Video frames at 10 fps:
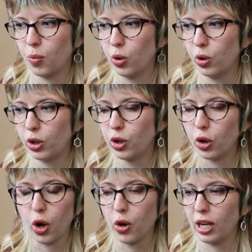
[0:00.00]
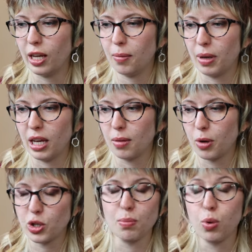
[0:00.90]
will not only be the
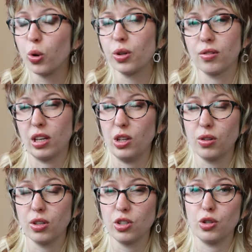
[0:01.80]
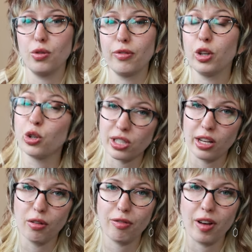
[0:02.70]
most important thing you can do for
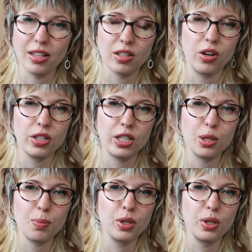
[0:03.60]
yourself as an artist,